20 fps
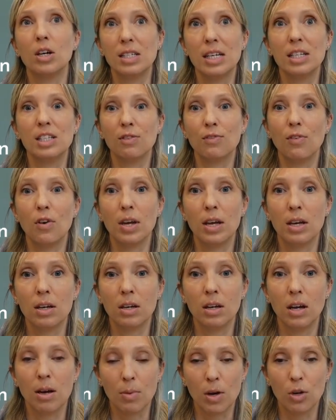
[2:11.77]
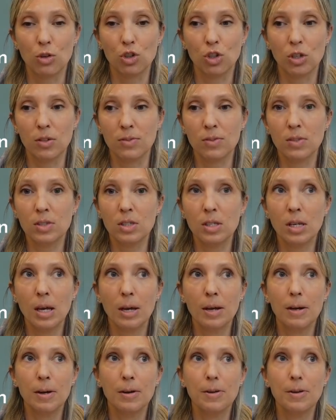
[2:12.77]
identifying emotions,